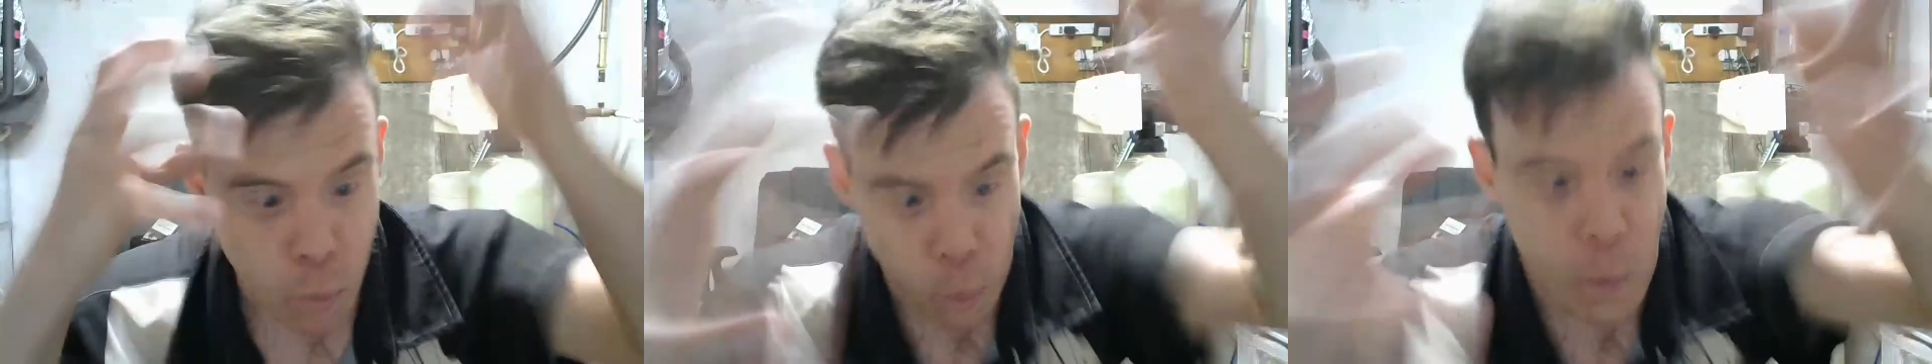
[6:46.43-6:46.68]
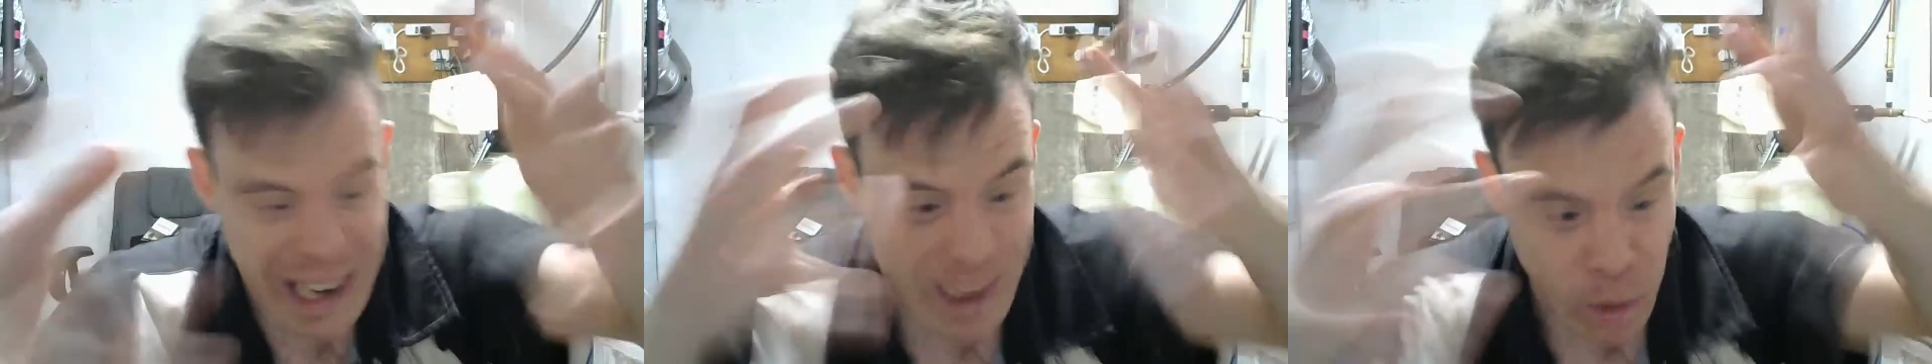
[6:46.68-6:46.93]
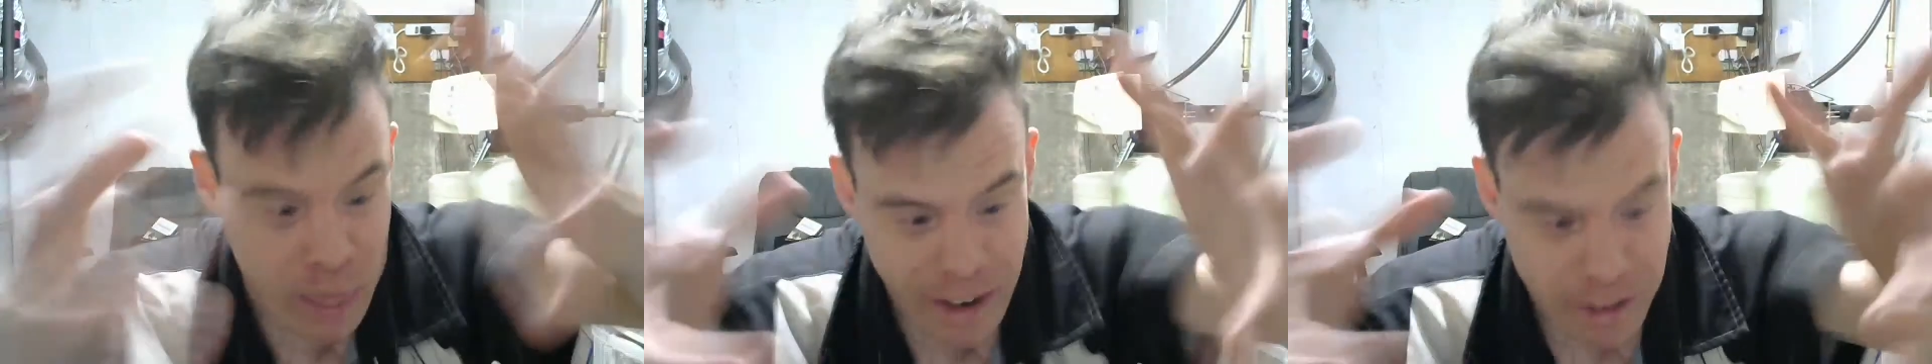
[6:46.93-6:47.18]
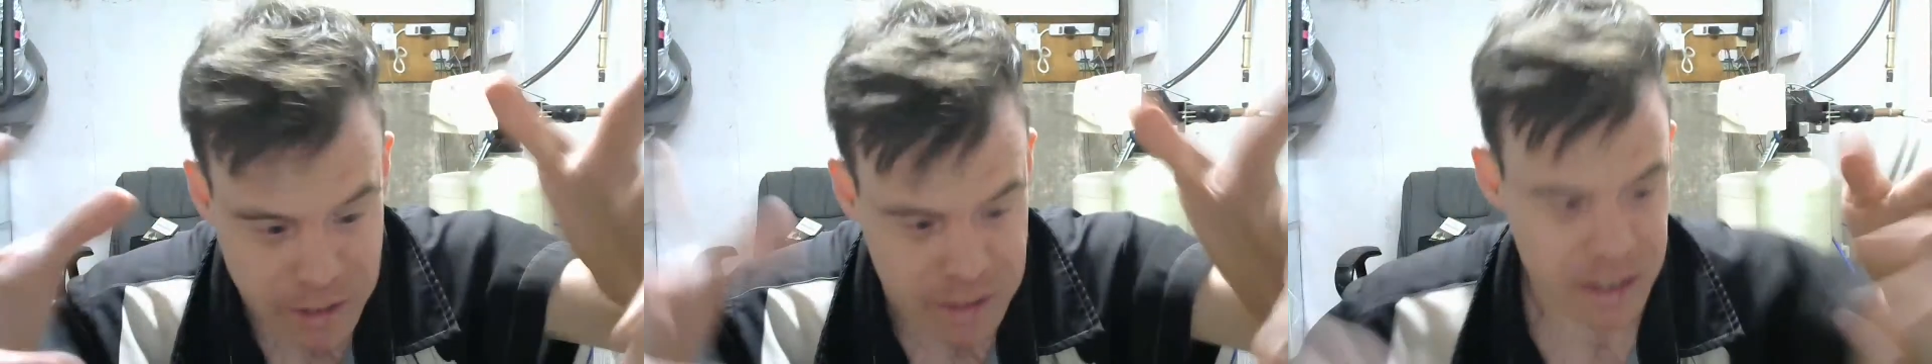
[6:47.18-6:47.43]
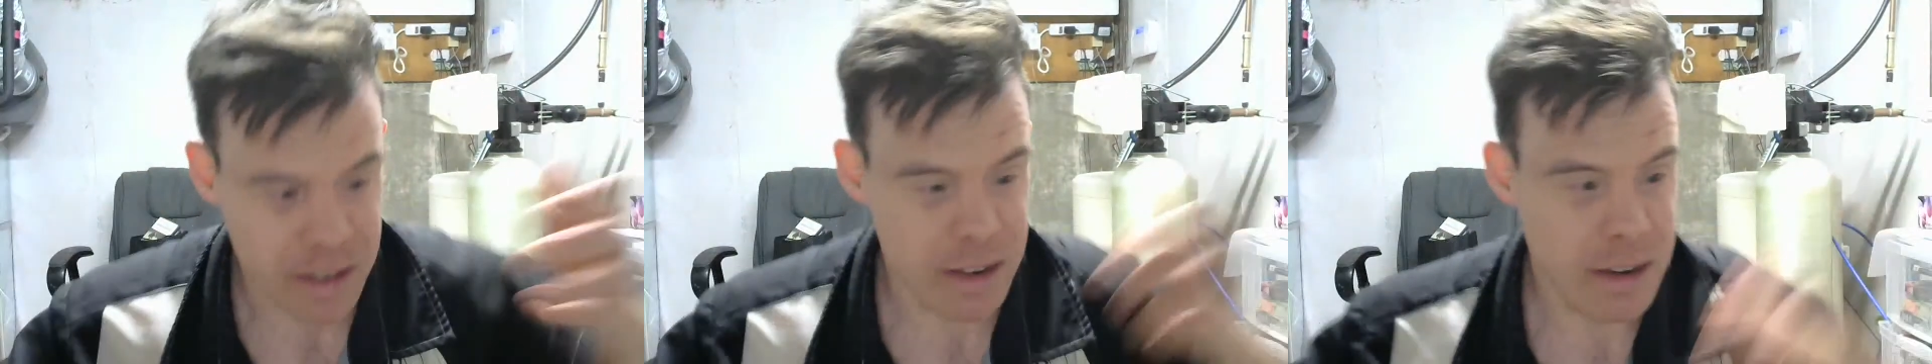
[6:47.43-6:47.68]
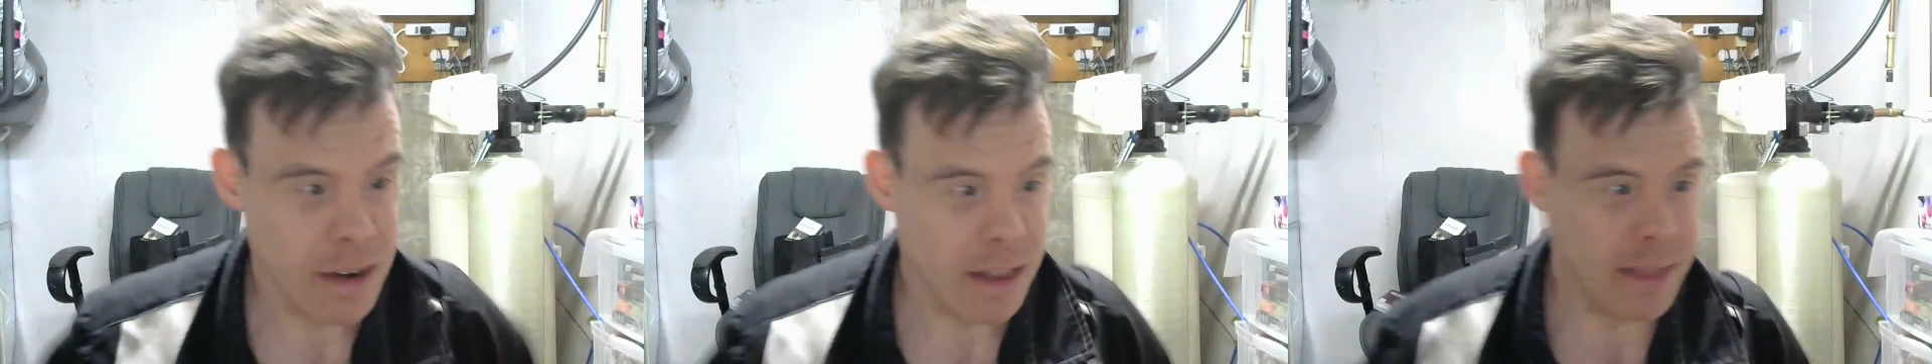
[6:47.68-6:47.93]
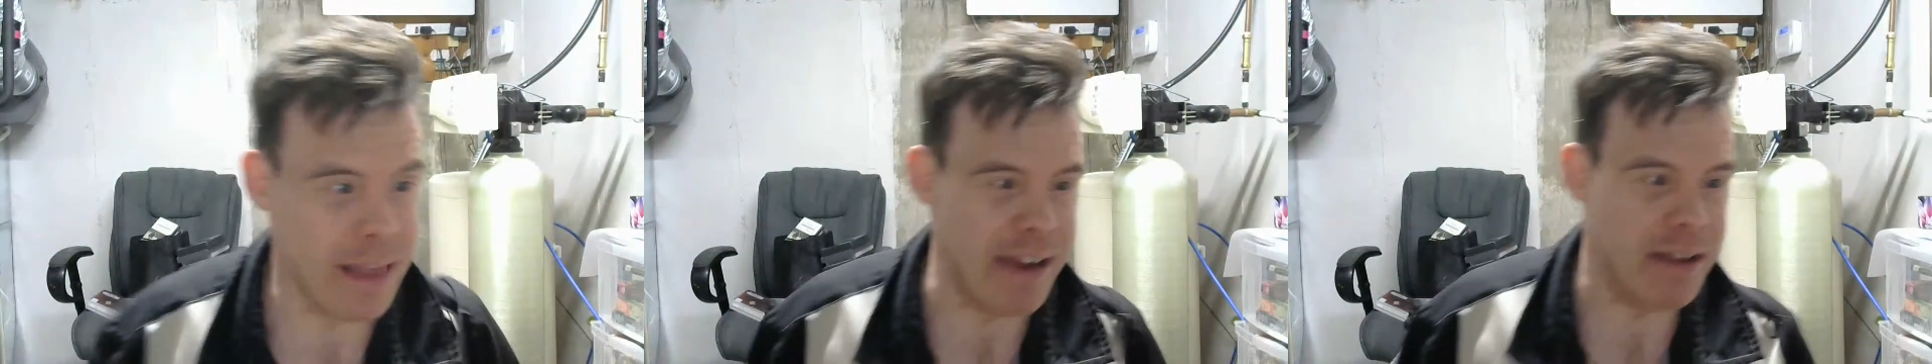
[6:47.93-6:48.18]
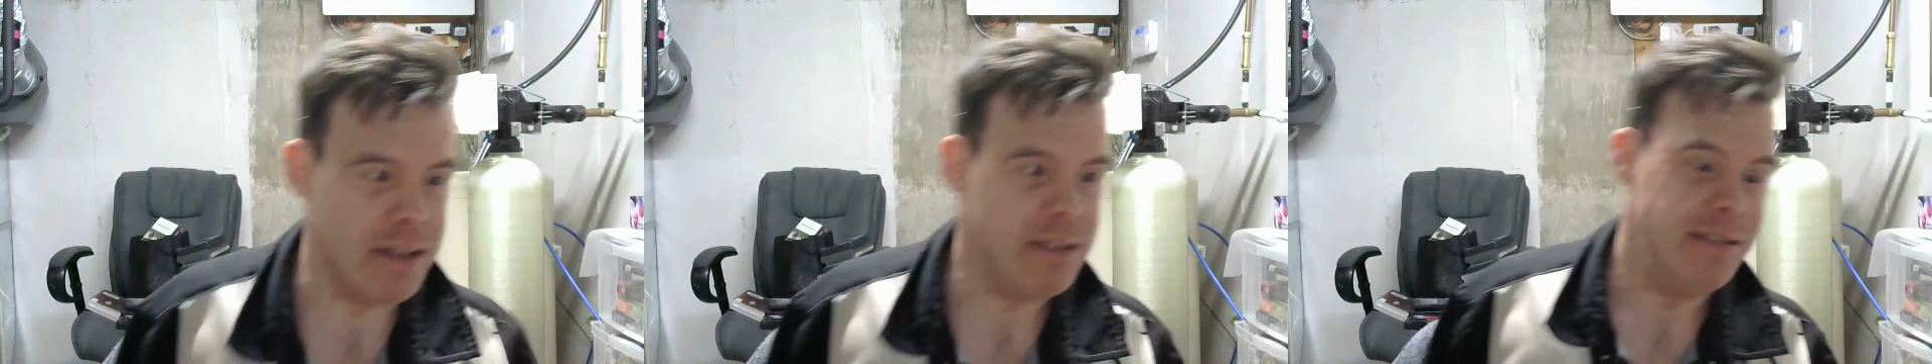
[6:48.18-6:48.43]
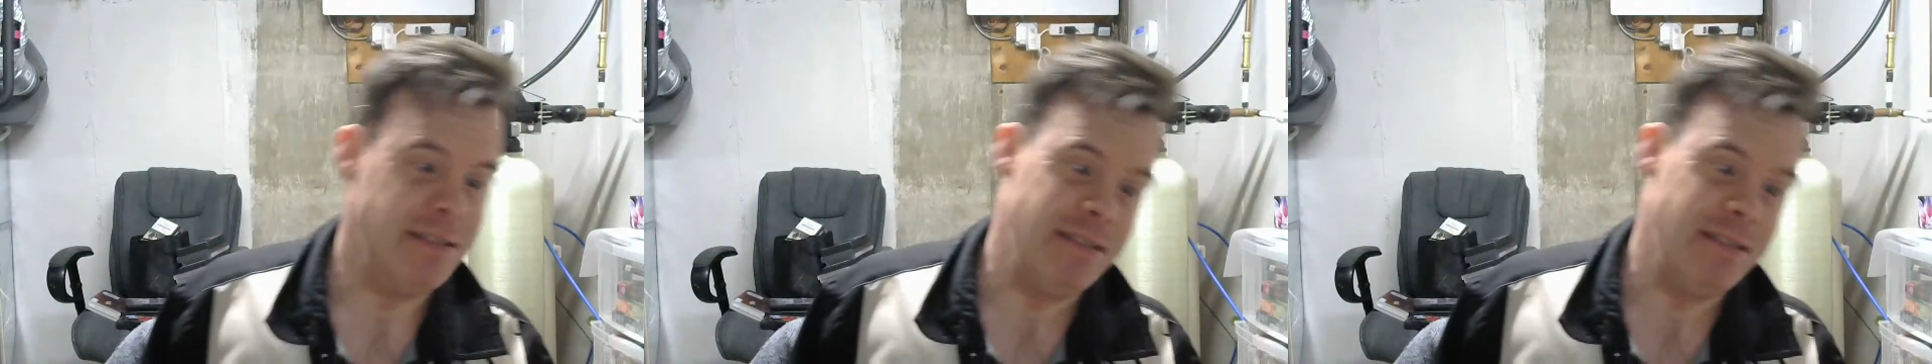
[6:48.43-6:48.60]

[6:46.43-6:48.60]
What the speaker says: Why are you little? Like,